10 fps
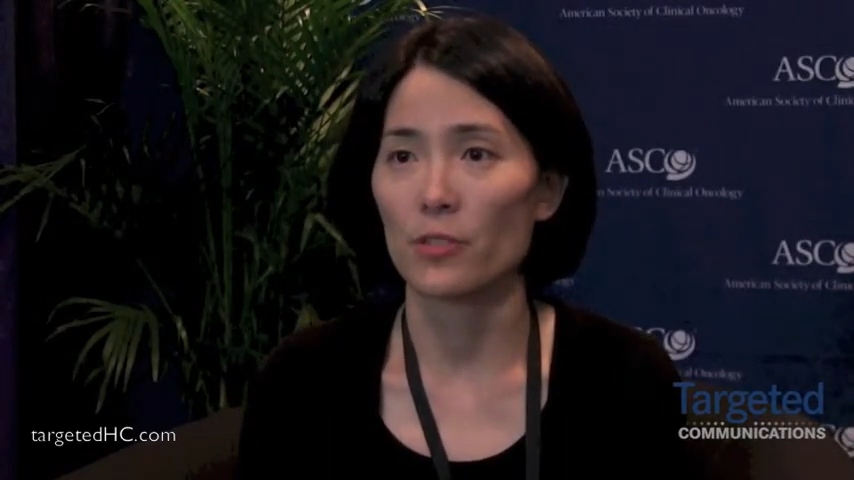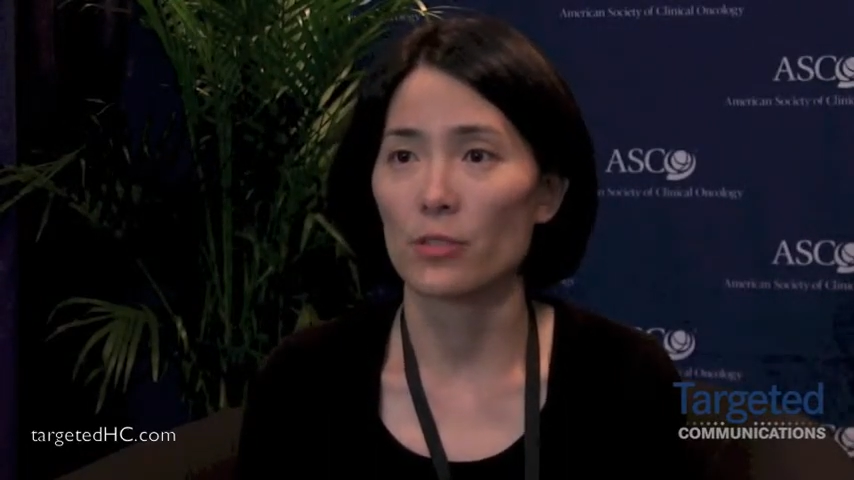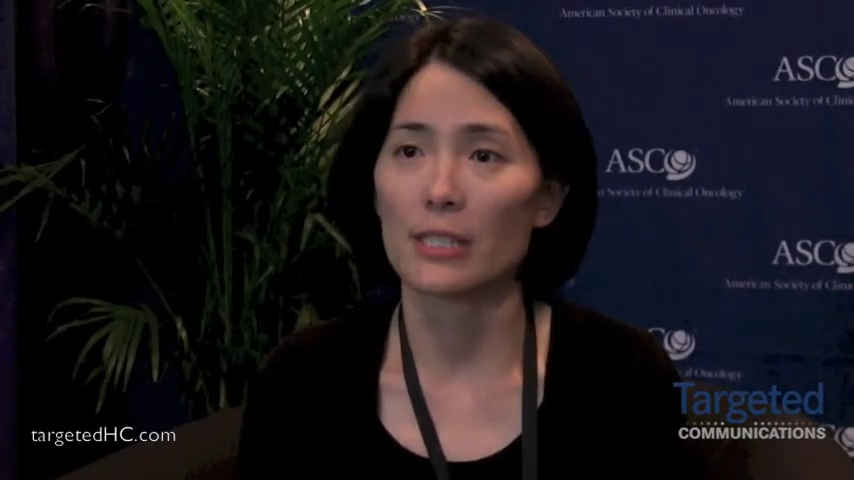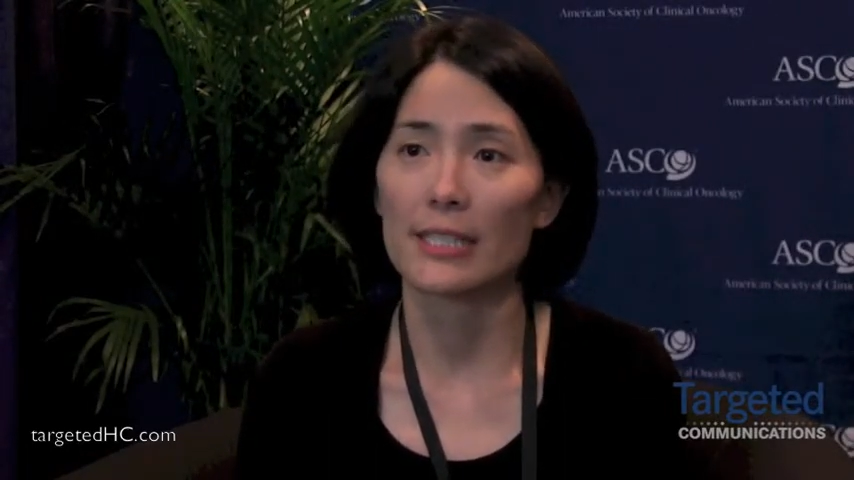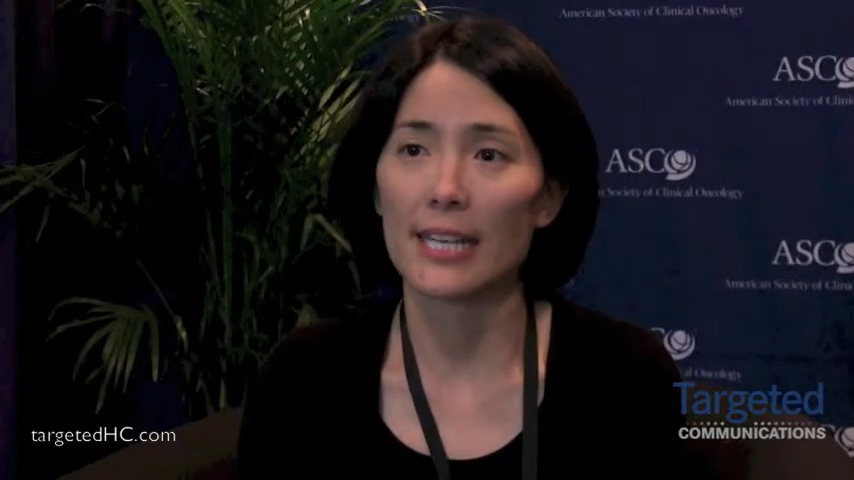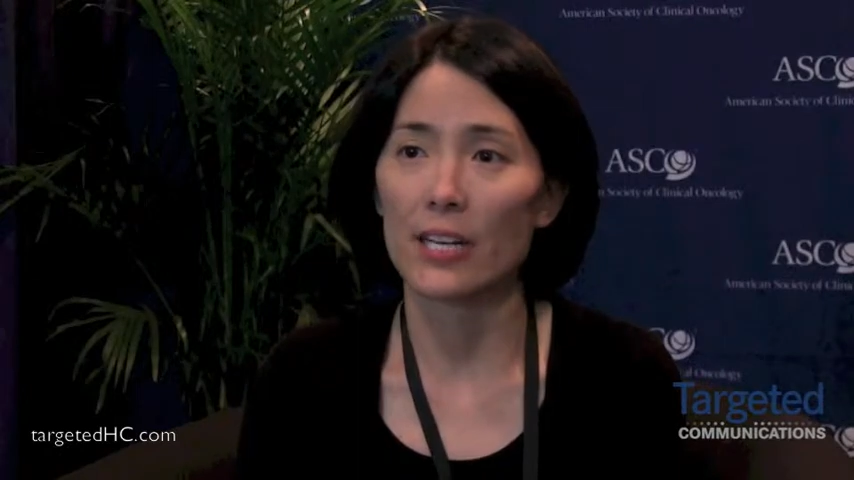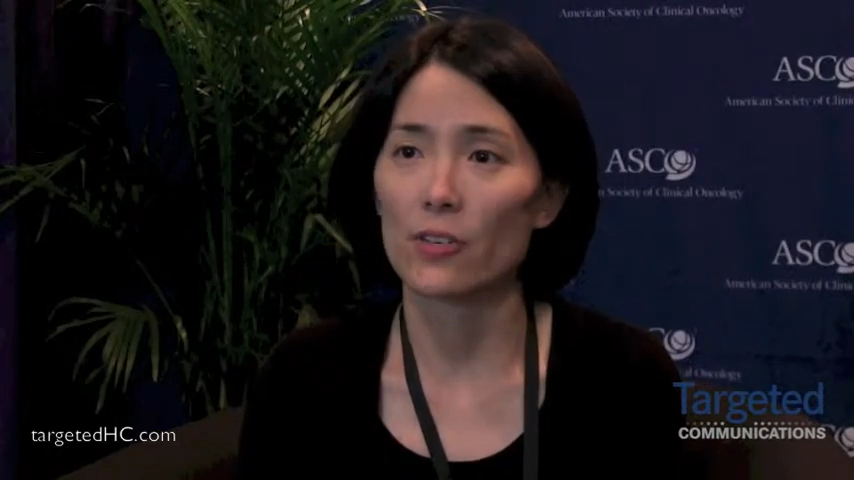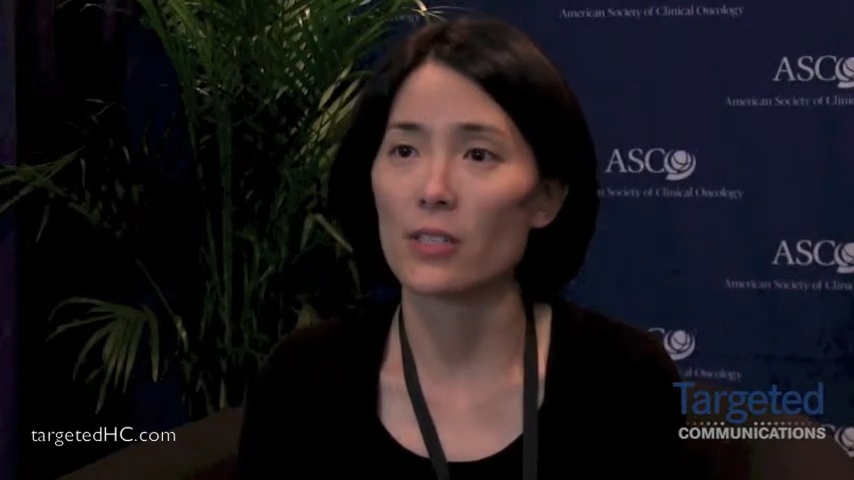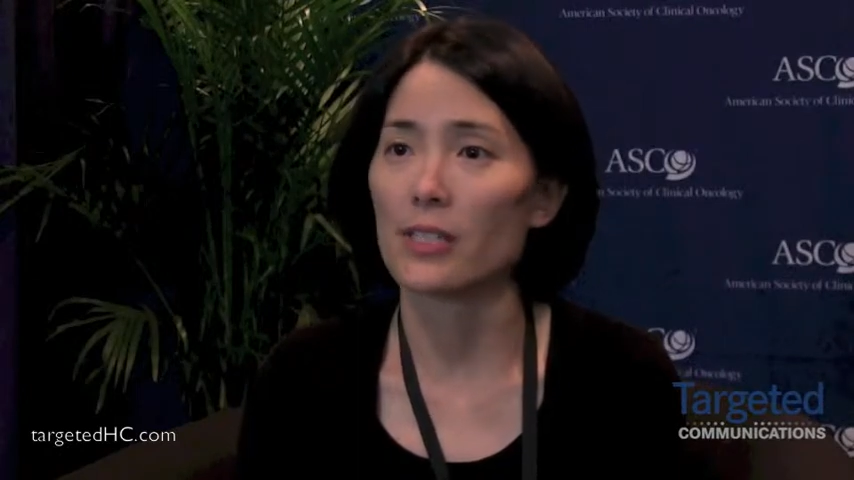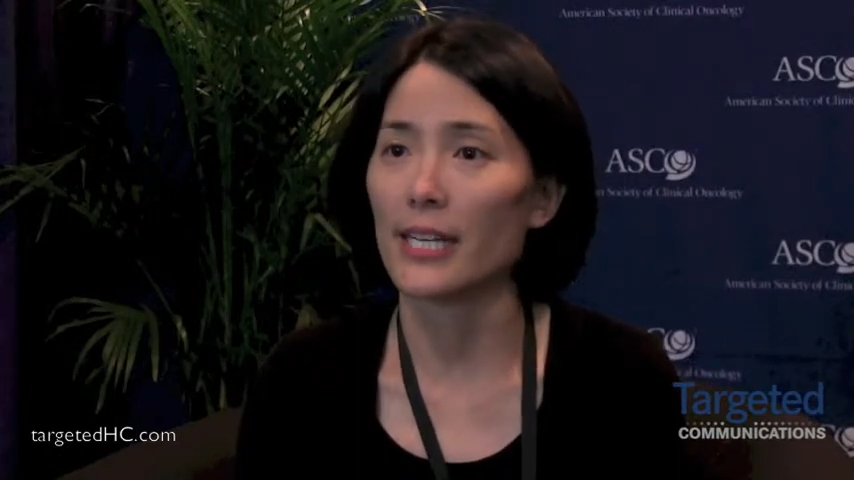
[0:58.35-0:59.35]

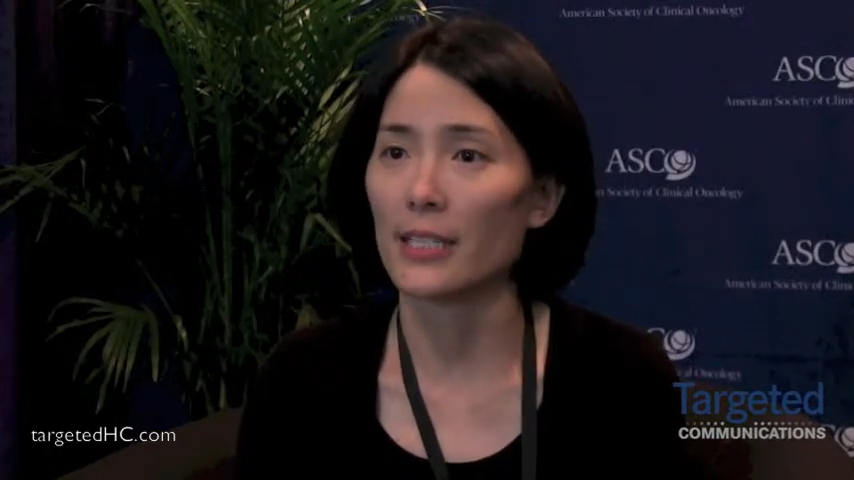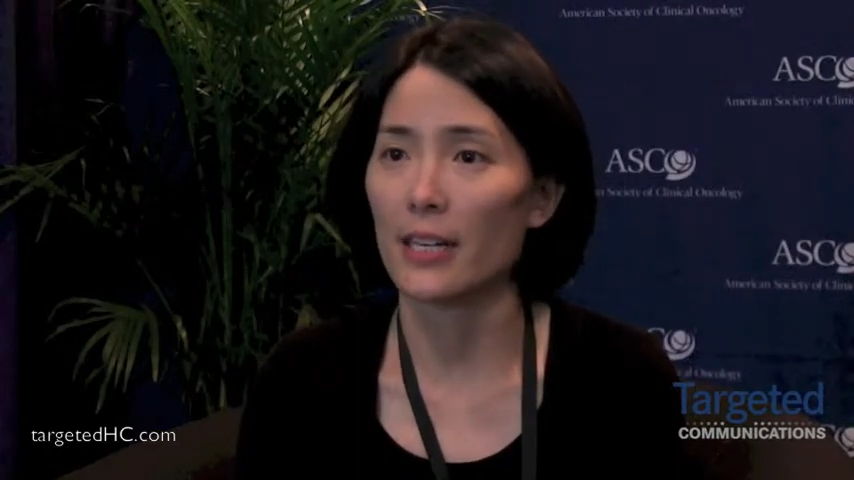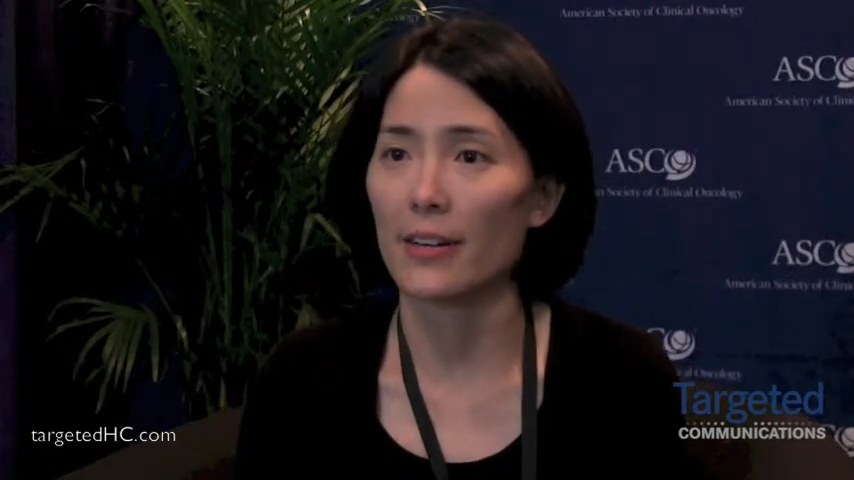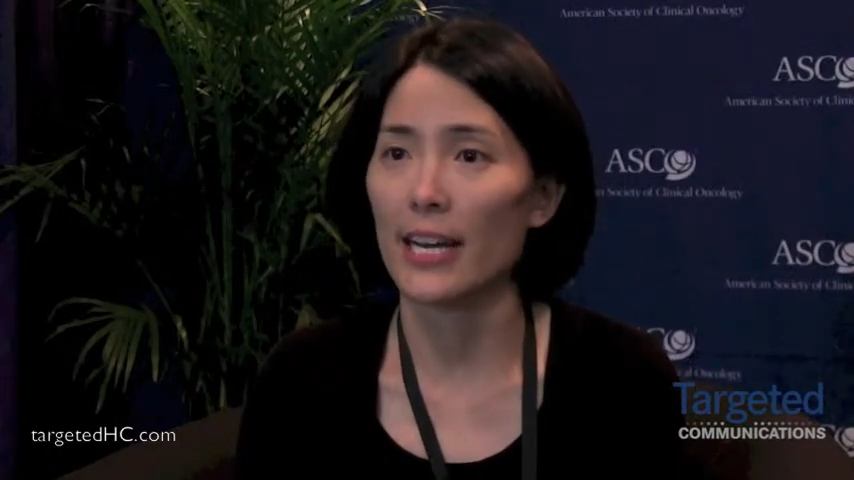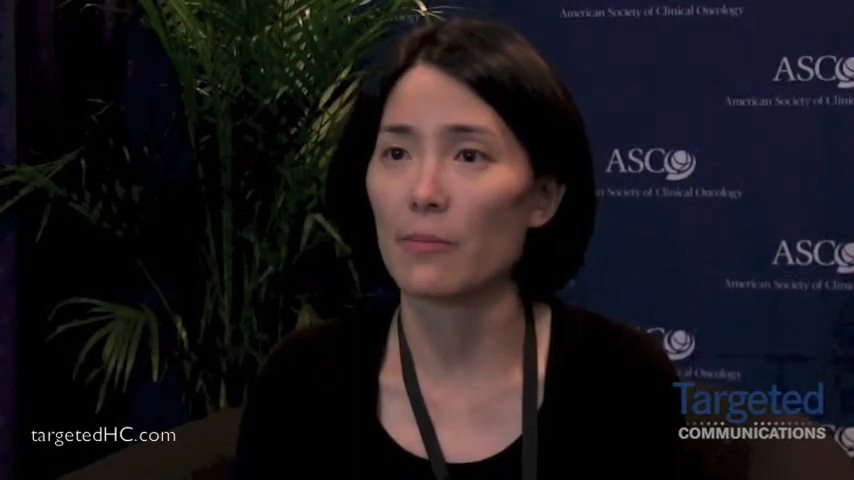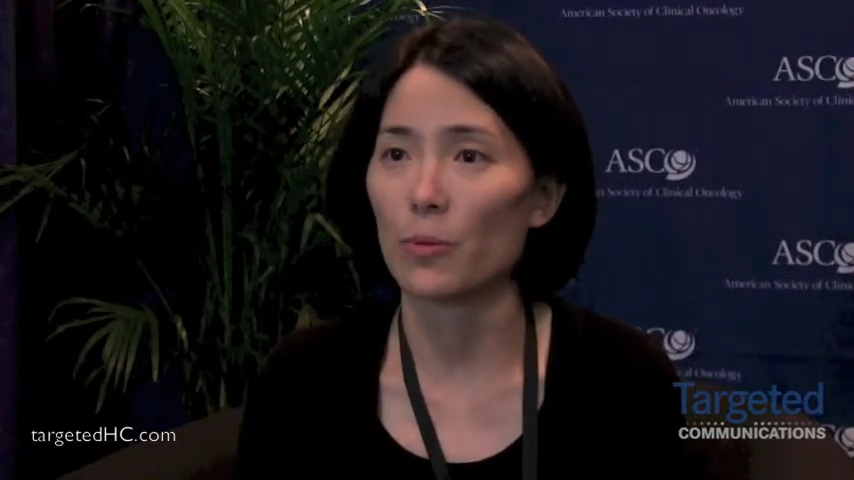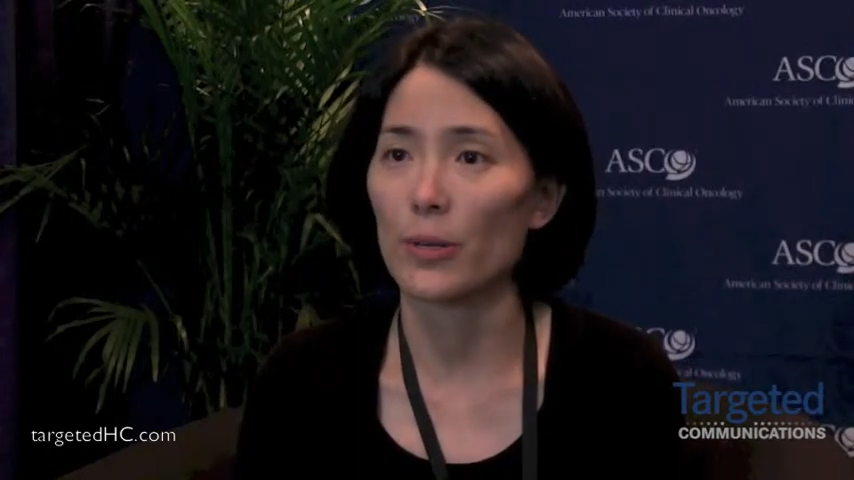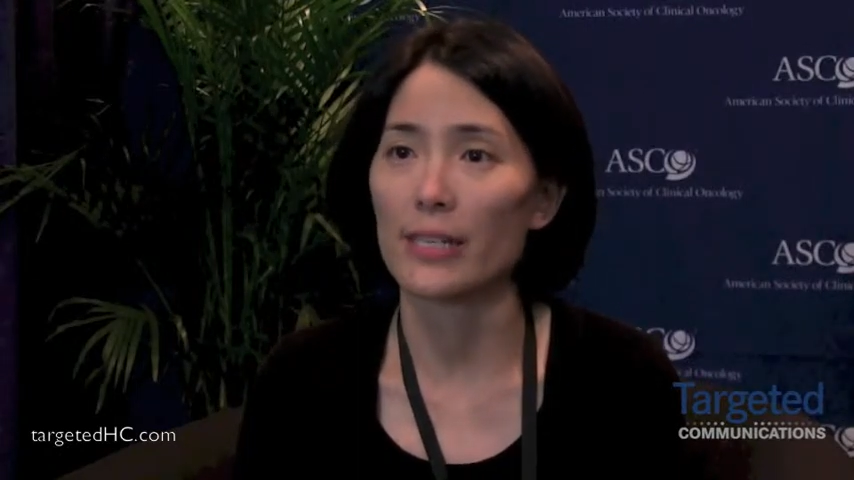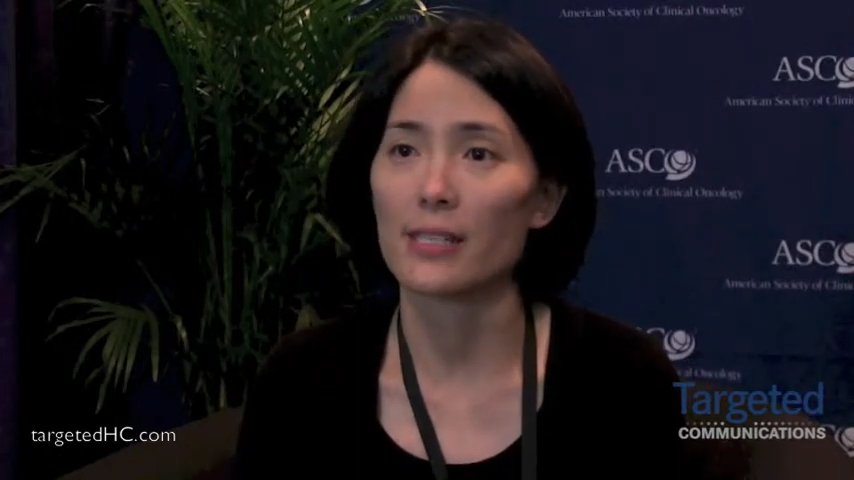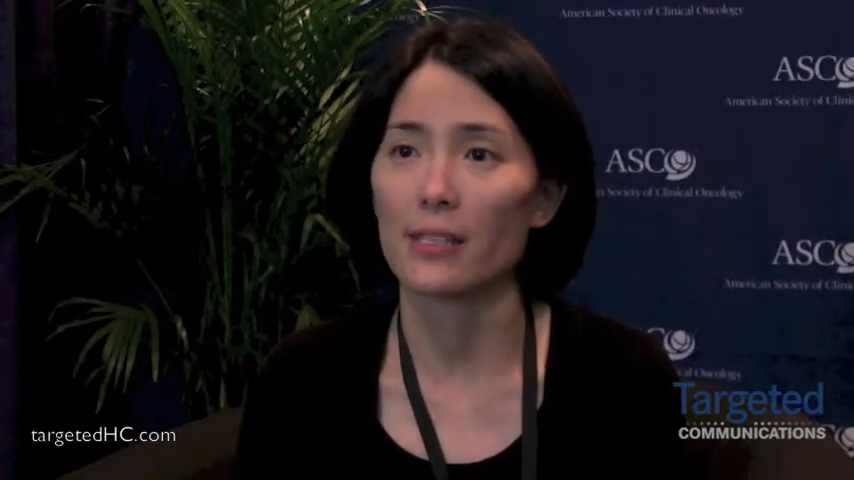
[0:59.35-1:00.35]
standard secondary
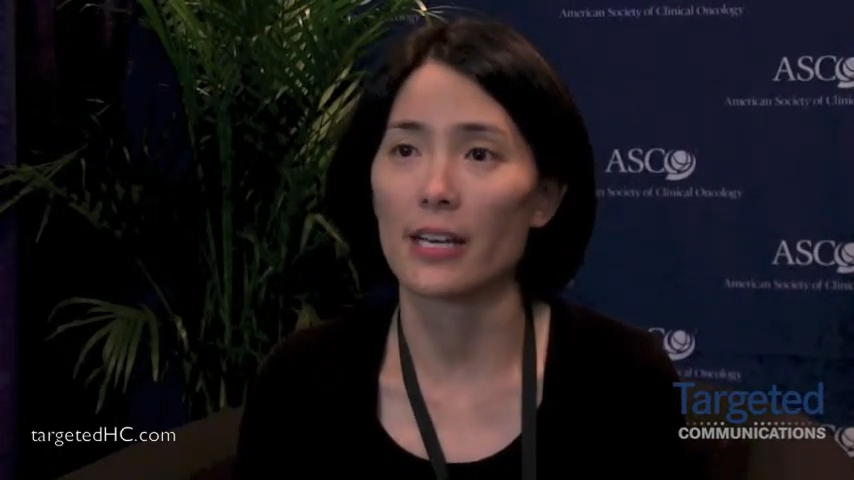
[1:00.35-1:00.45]
endpoints